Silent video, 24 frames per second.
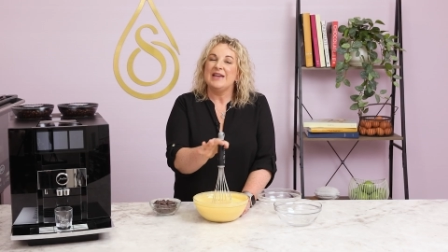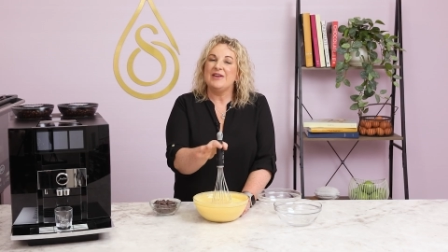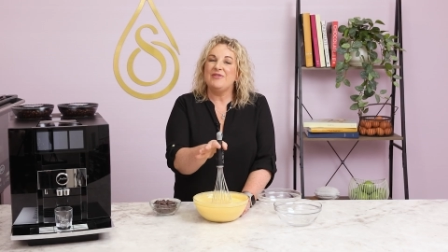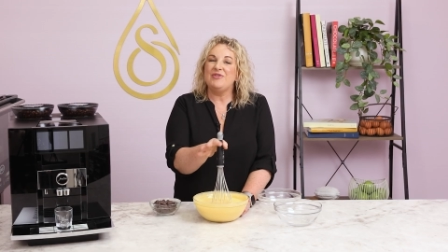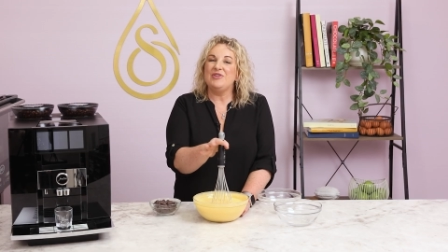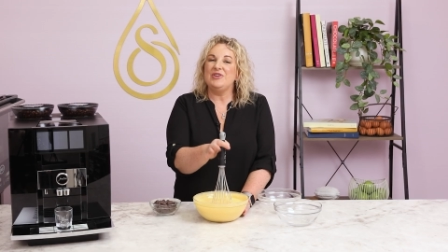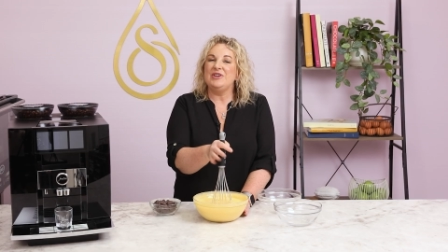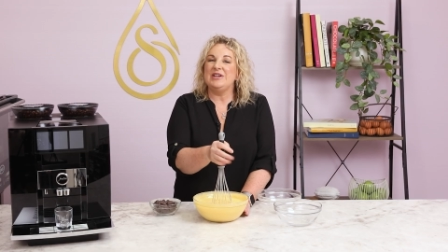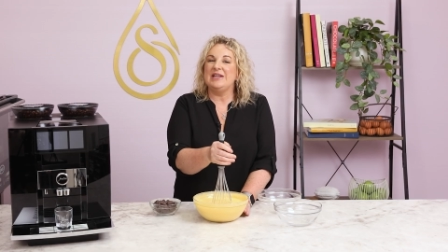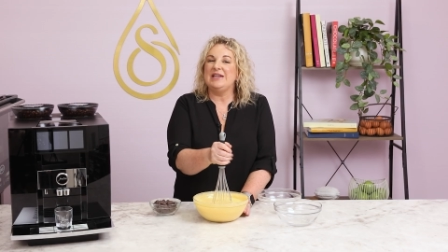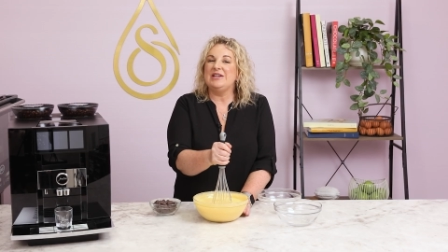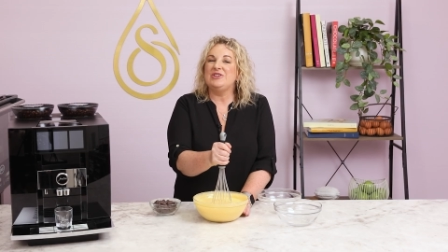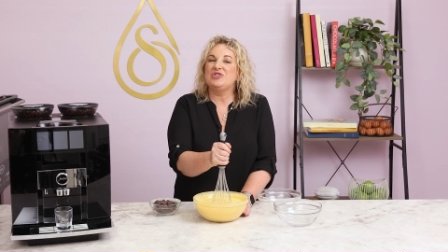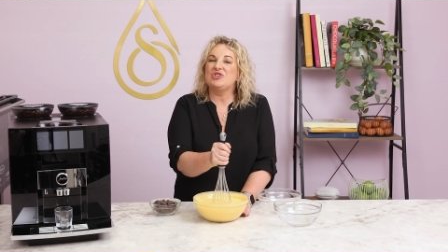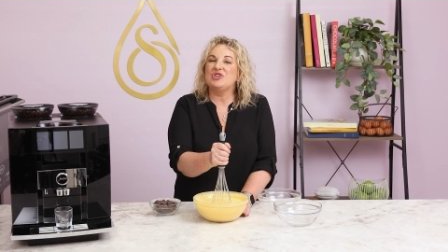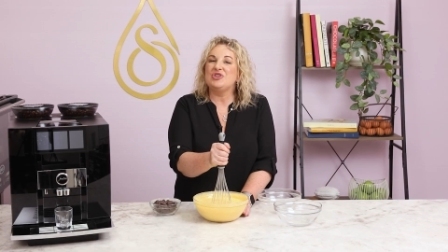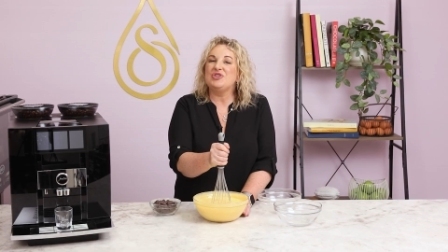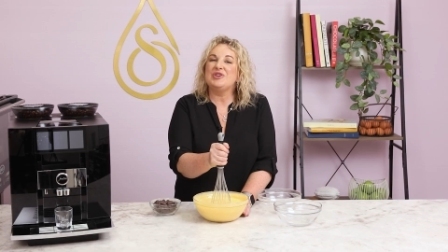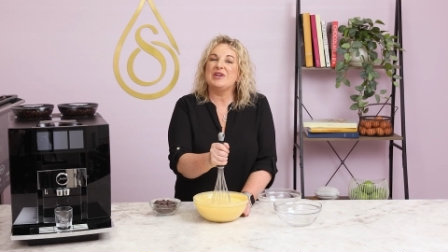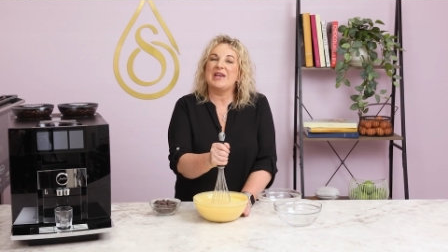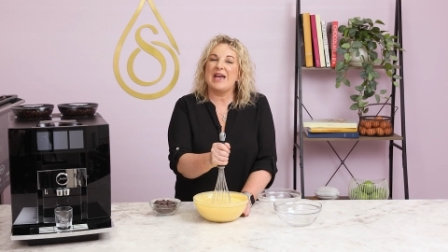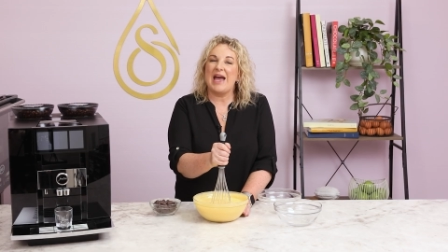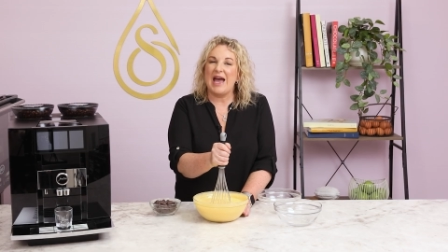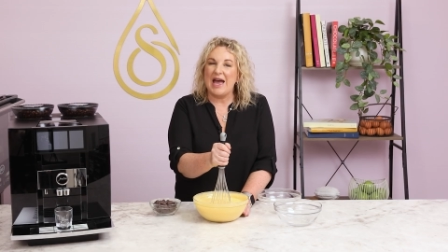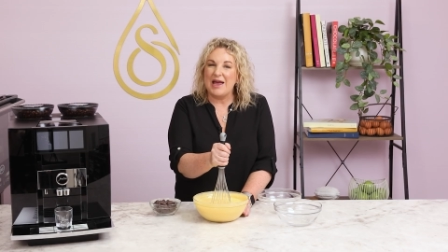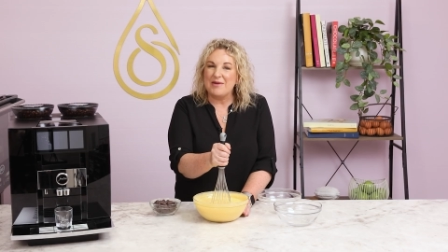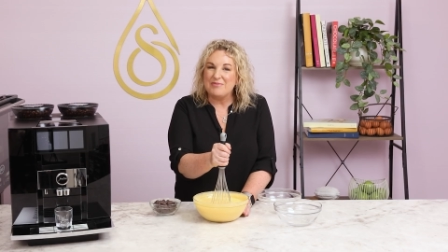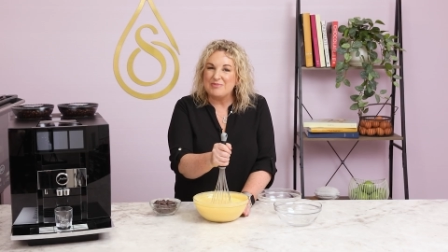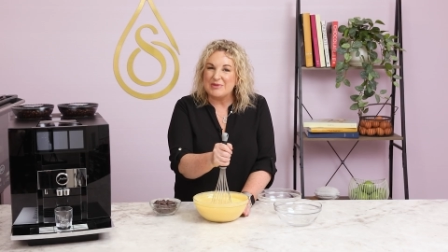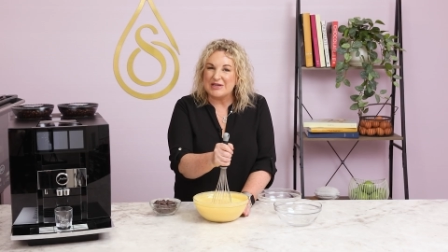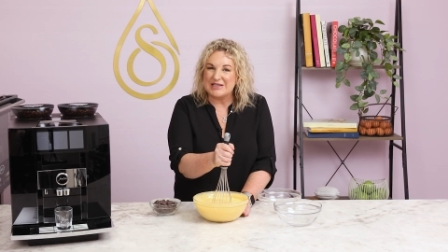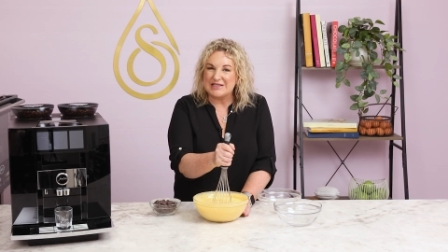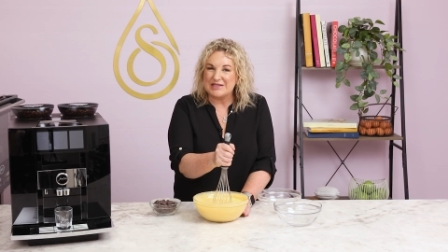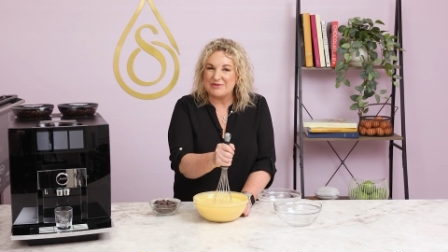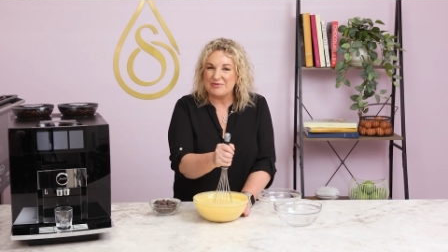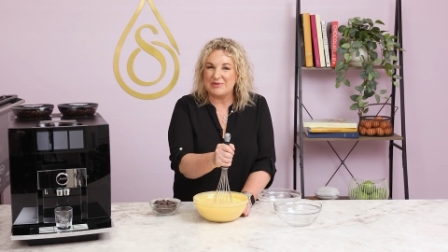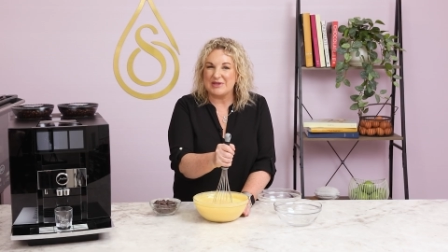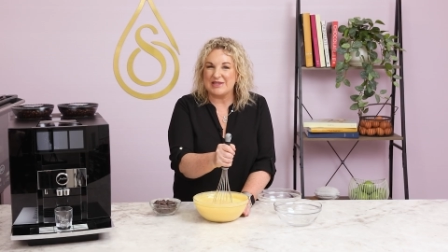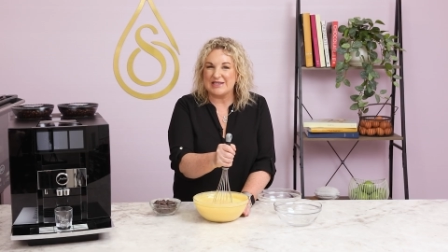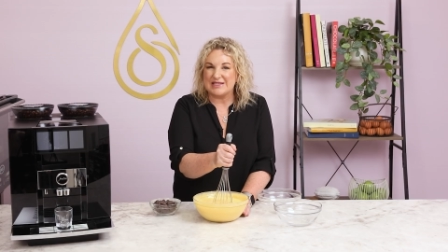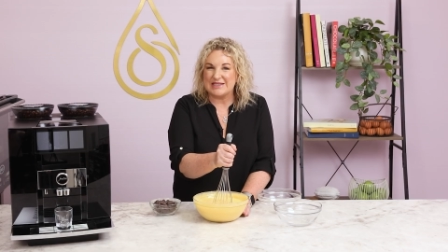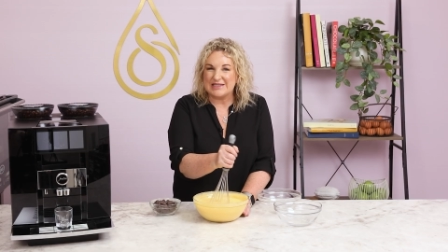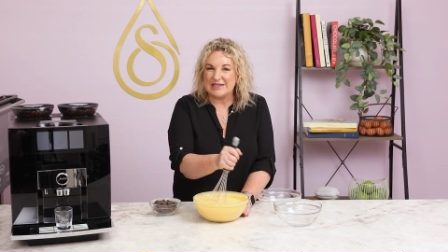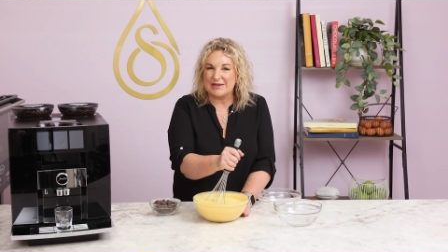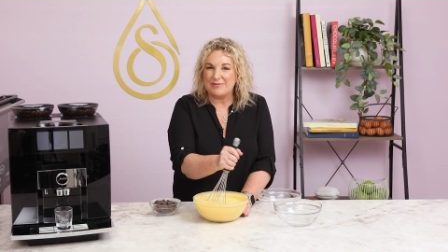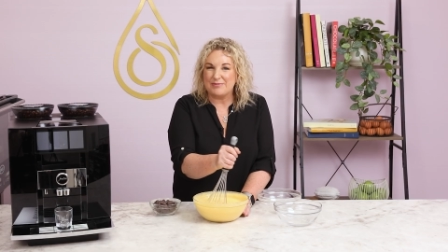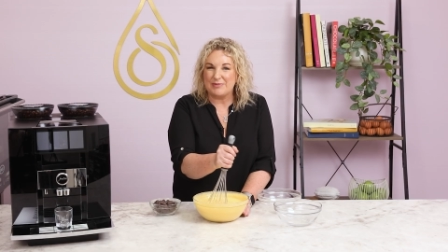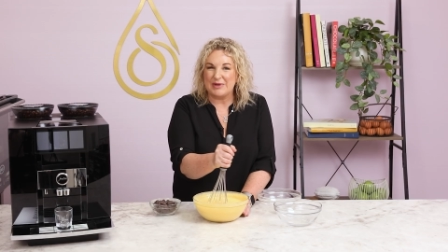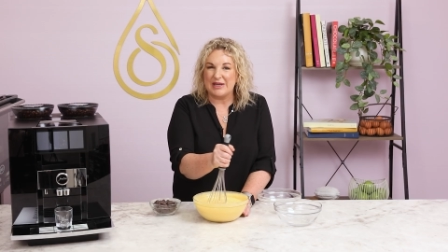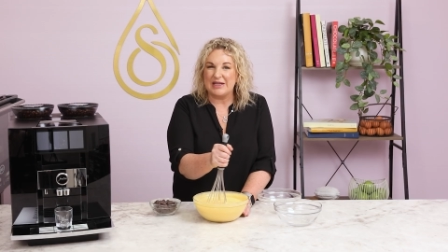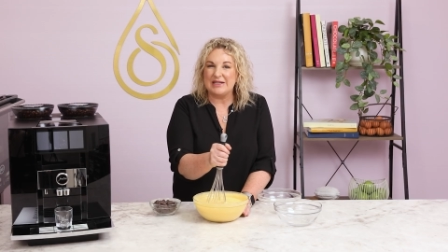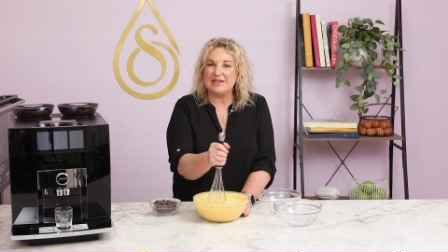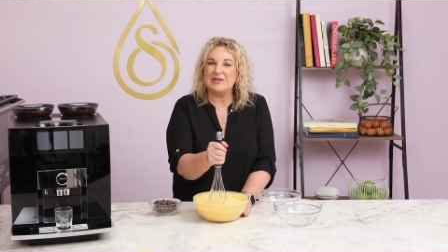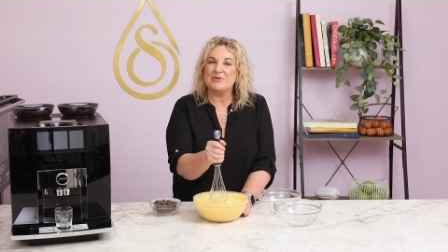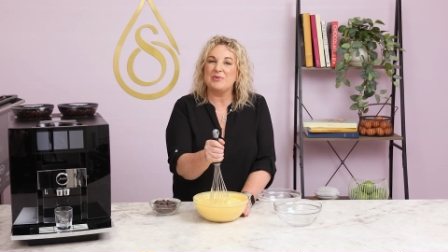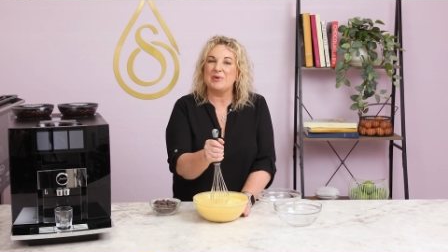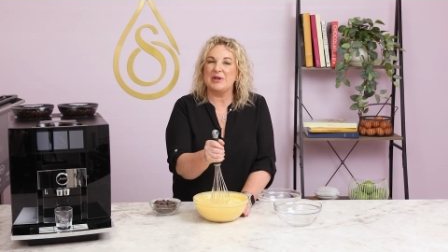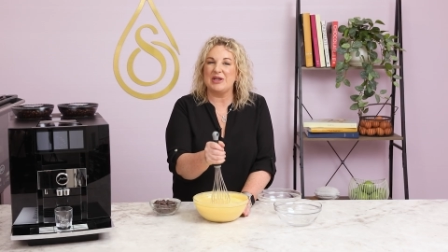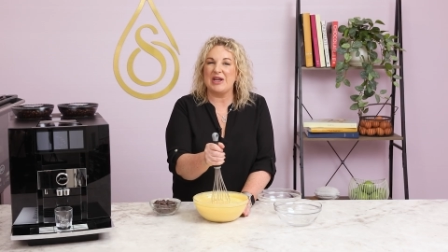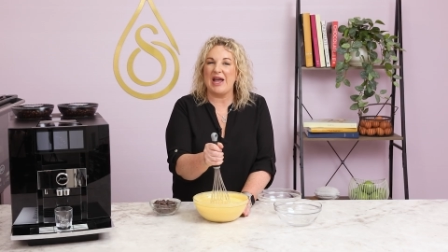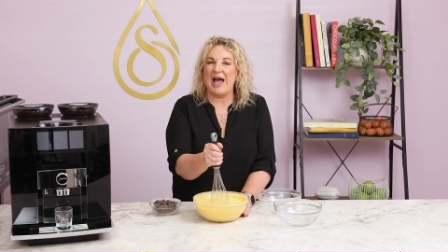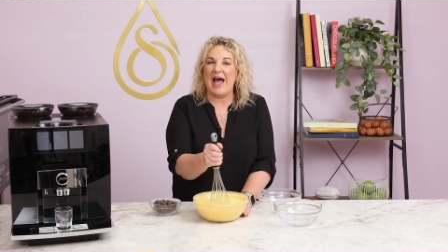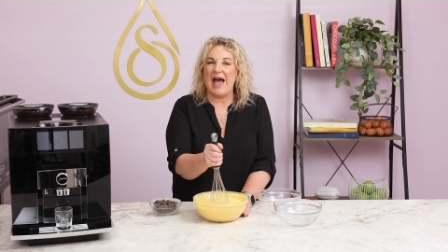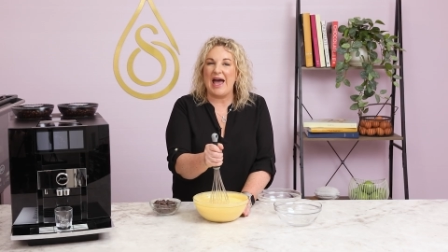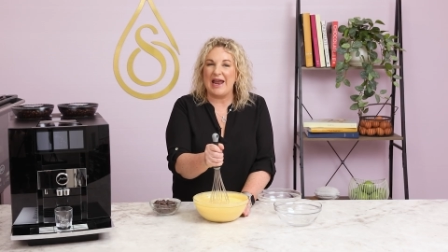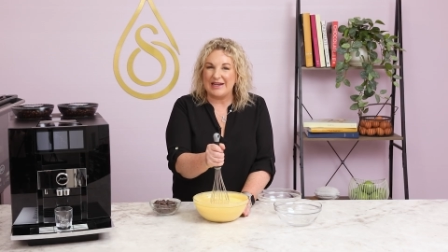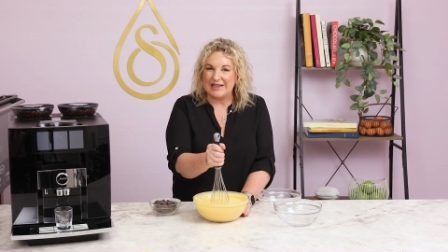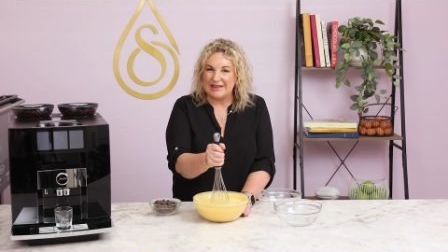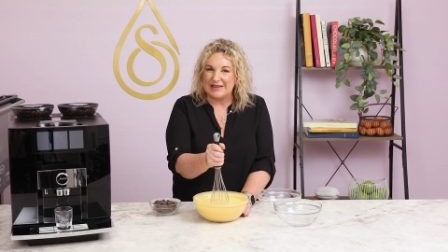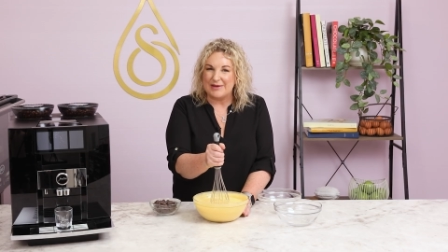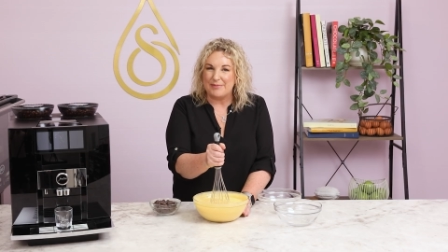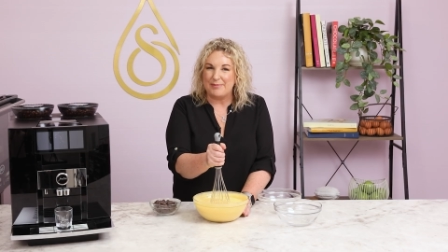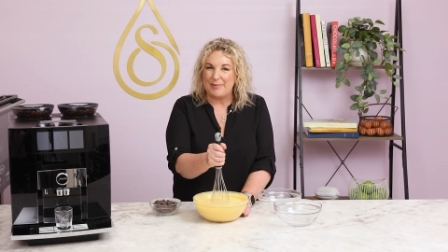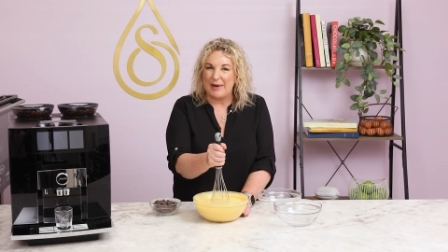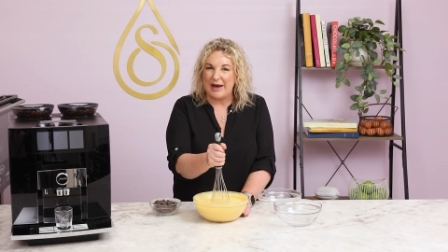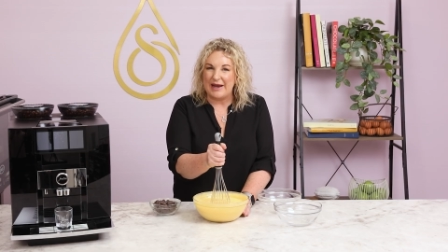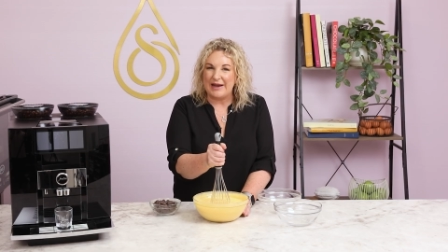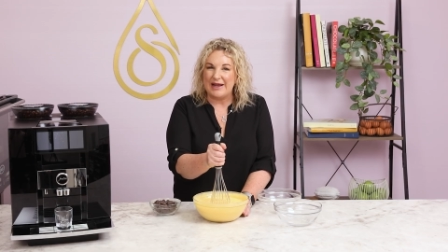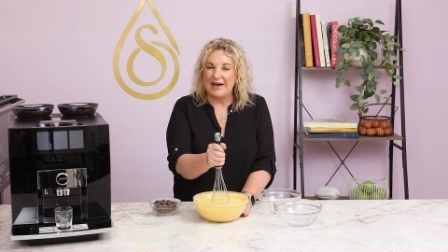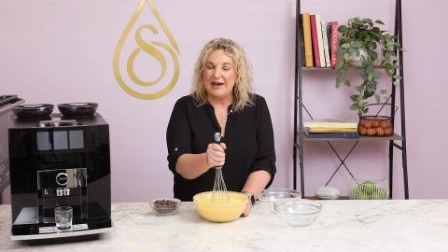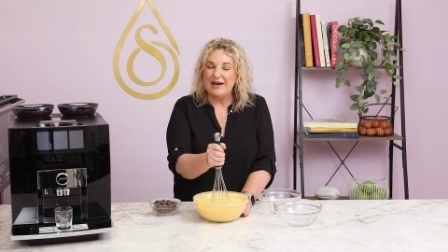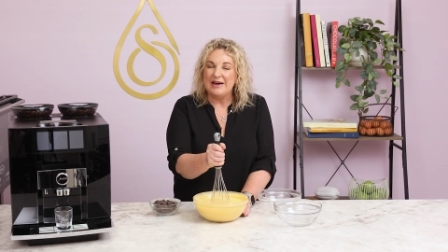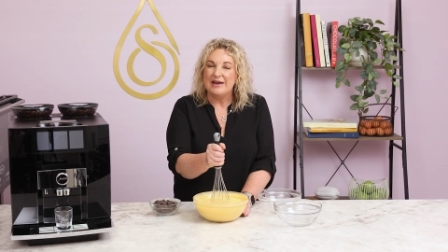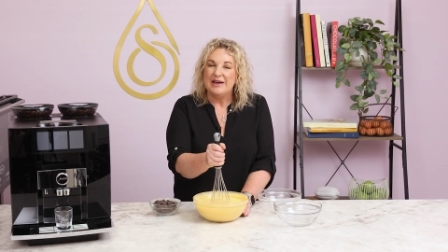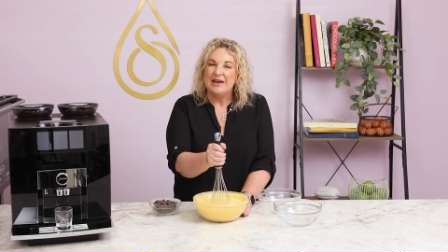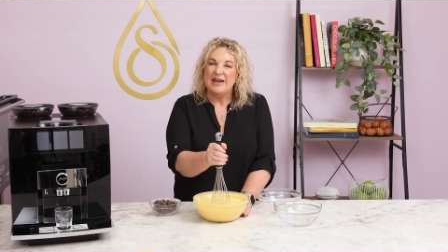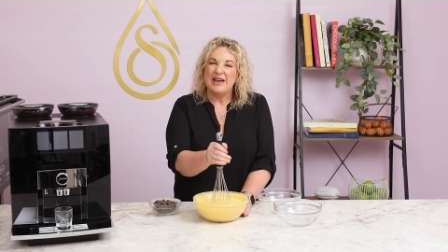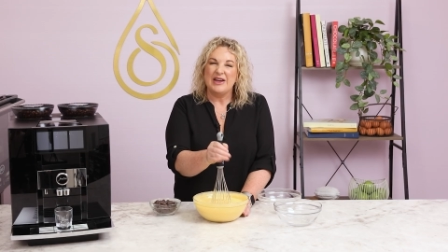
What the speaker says: If you need to, you can mix it with a stick blender when you're adding the butter,